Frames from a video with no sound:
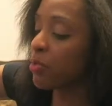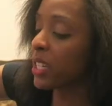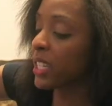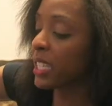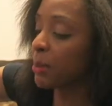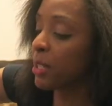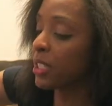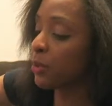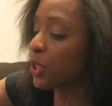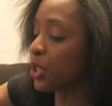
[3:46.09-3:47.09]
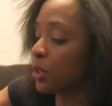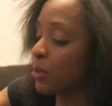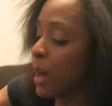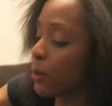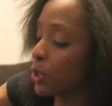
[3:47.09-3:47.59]
really expensive
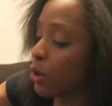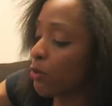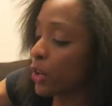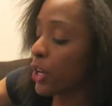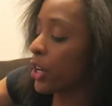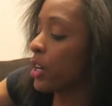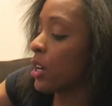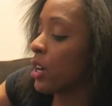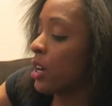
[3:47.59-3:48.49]
shoe that was over